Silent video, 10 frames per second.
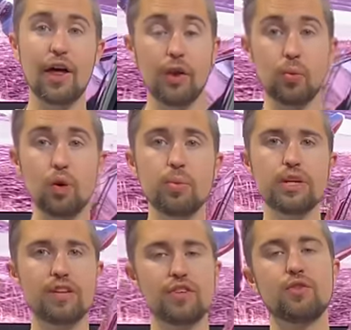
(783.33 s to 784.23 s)
and they will be
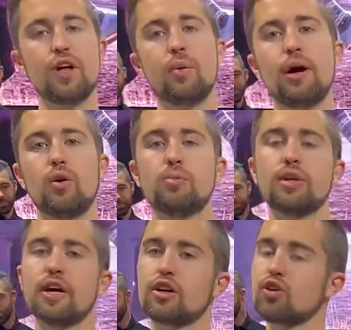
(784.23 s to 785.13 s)
giving you that power
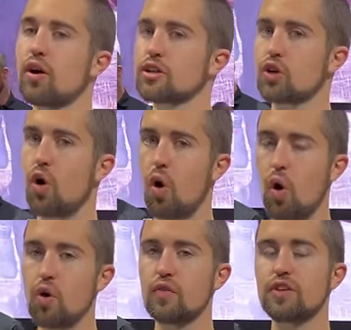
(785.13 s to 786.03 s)
plant across
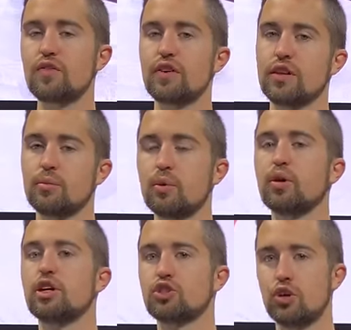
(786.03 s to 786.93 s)
all of the available
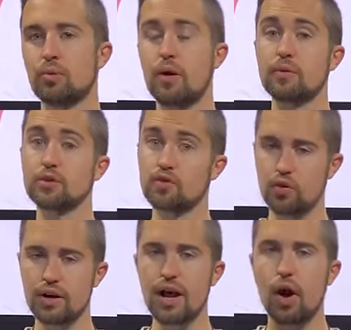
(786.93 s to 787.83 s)
trim levels
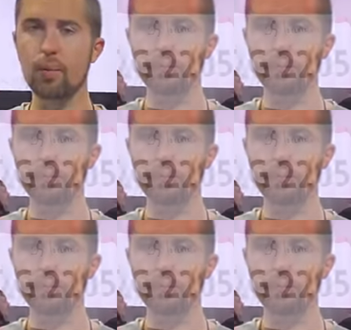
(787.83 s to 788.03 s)
for now.